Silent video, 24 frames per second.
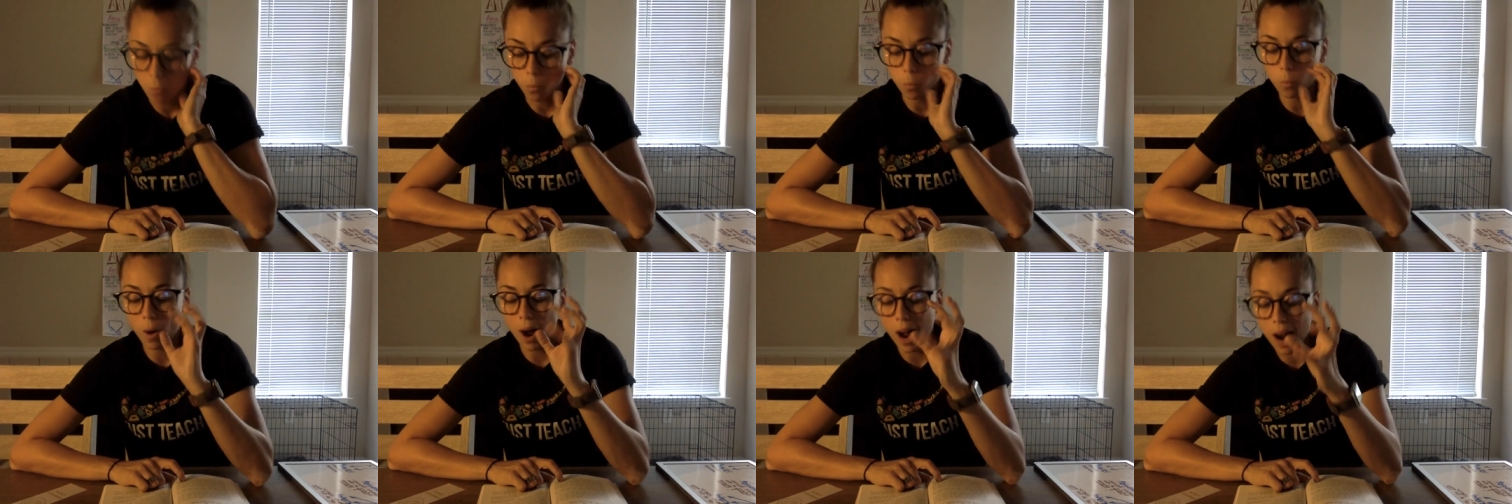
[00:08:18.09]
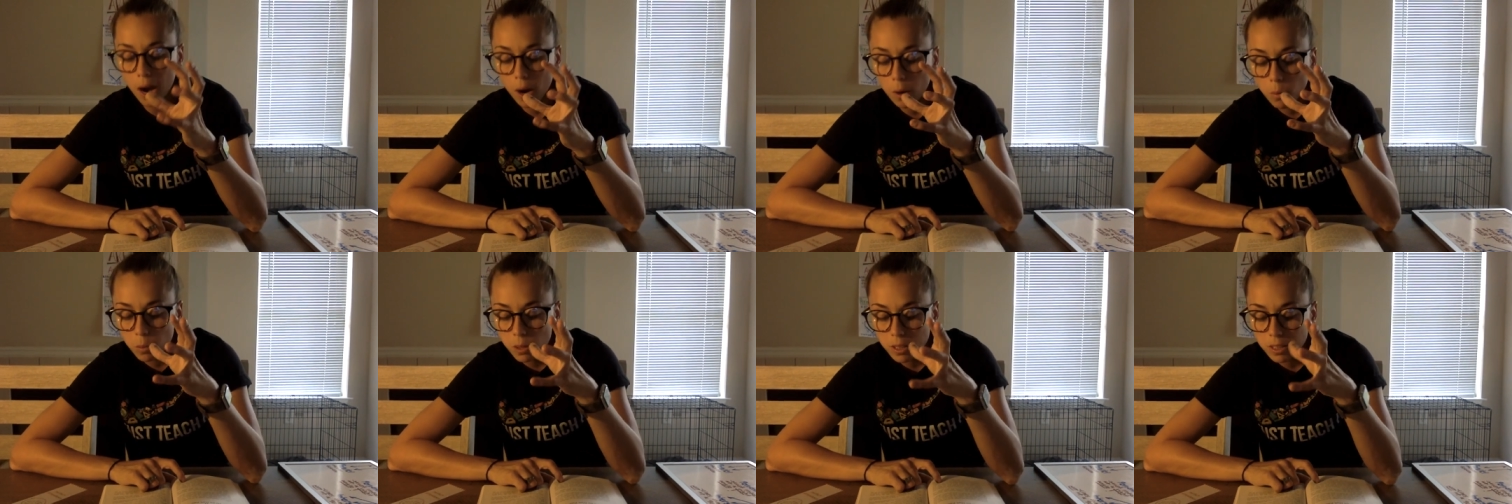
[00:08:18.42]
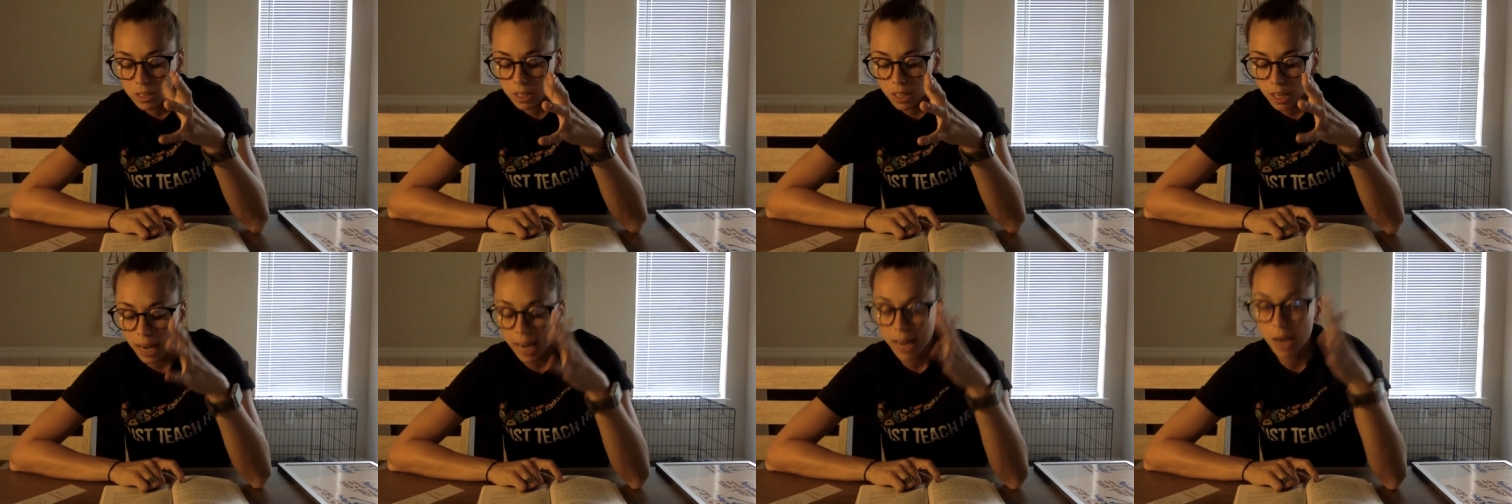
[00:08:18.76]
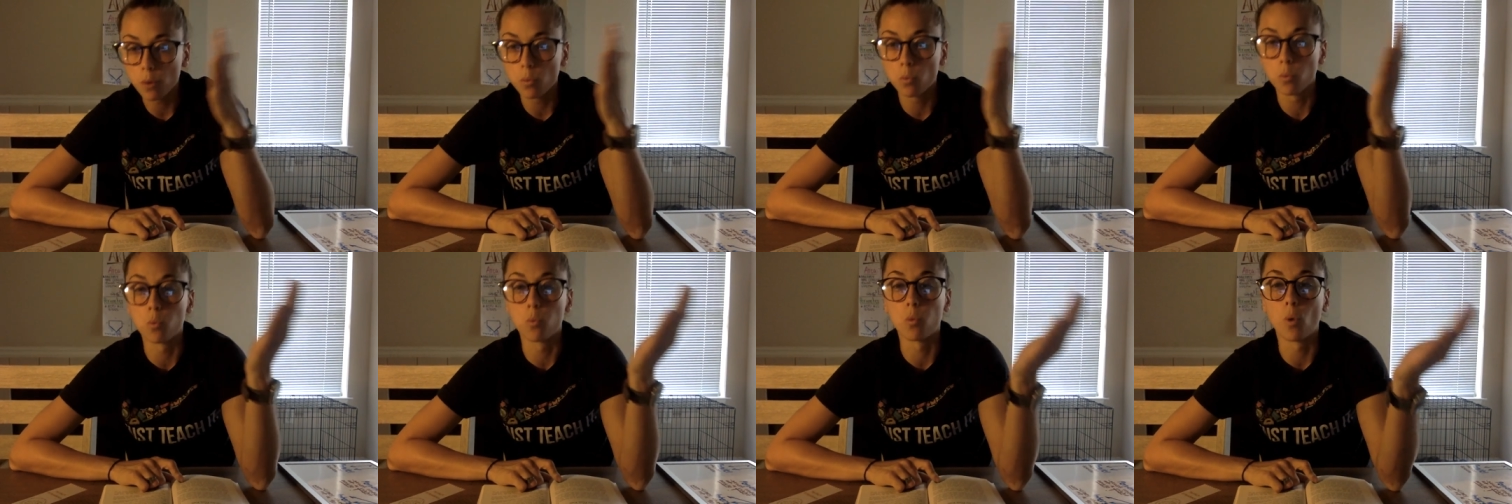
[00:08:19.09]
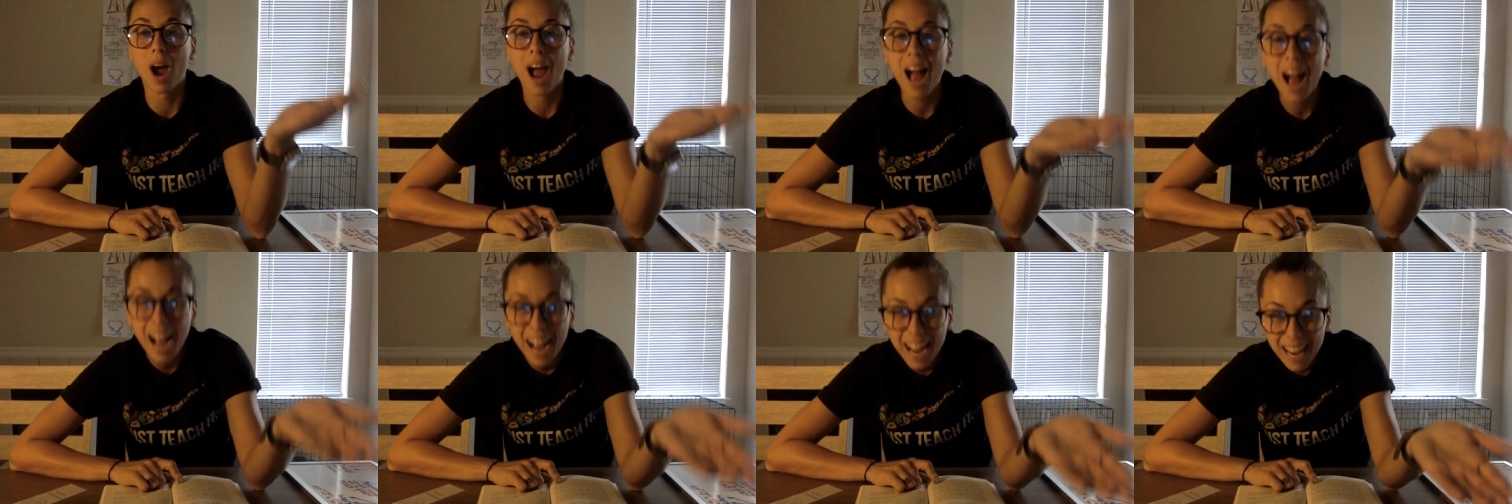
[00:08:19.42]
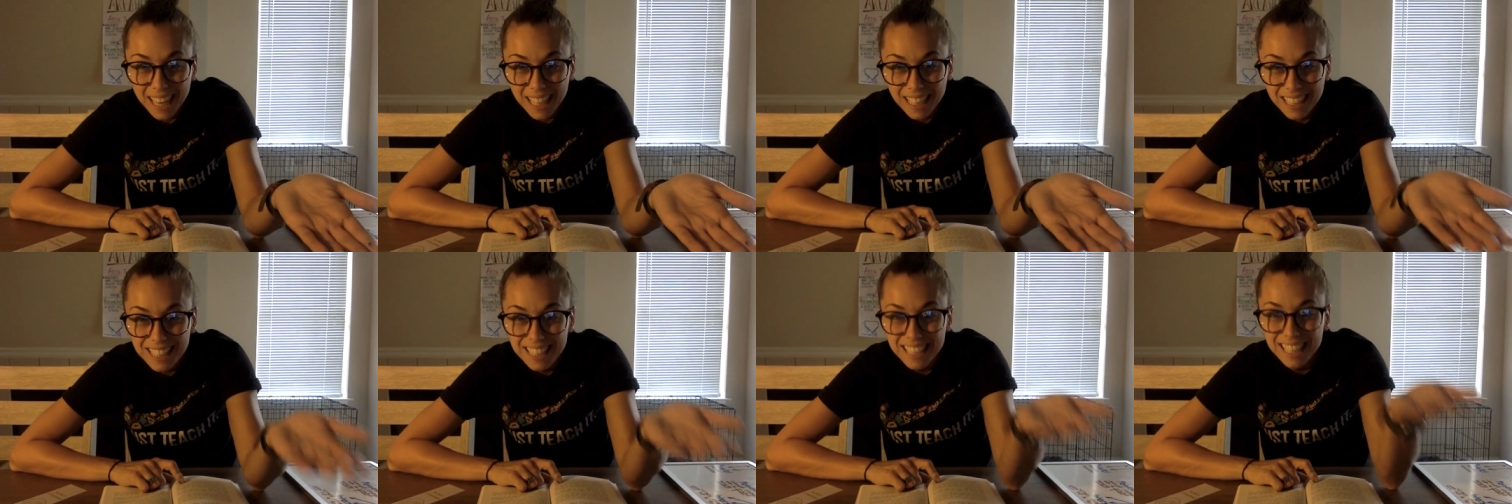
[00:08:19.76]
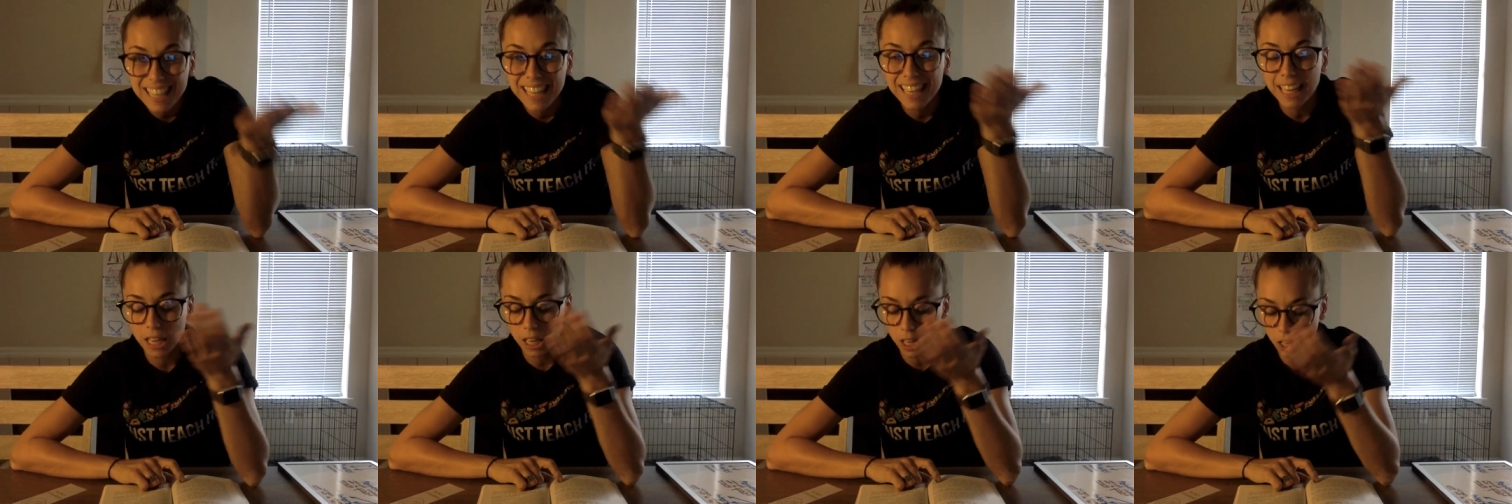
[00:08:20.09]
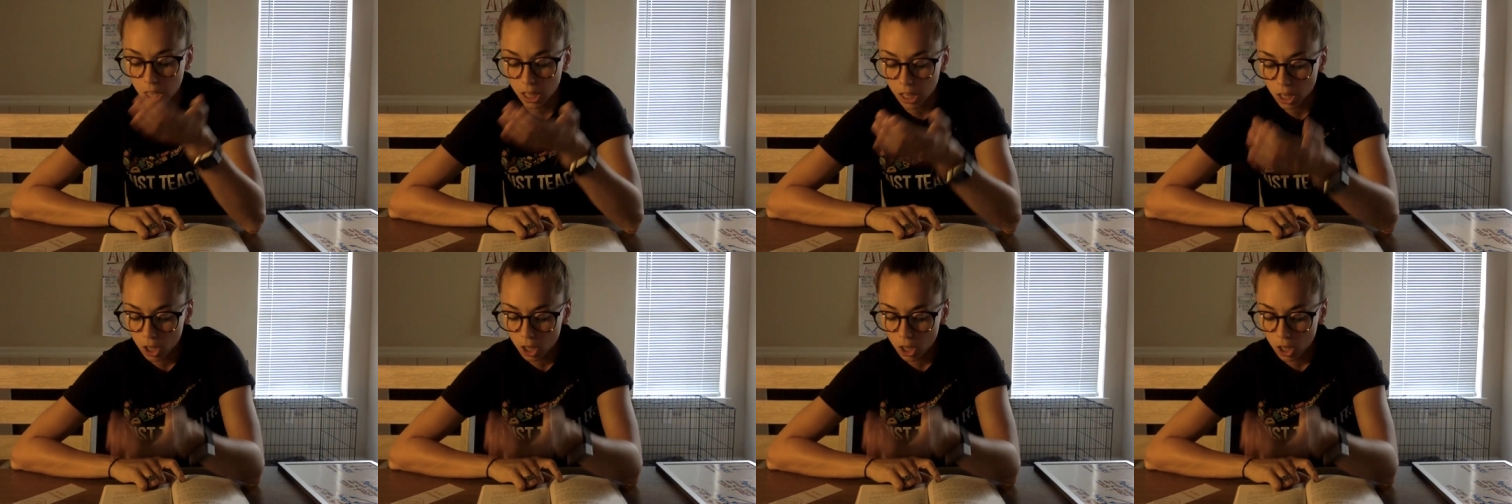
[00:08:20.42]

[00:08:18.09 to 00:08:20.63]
Why was it a riding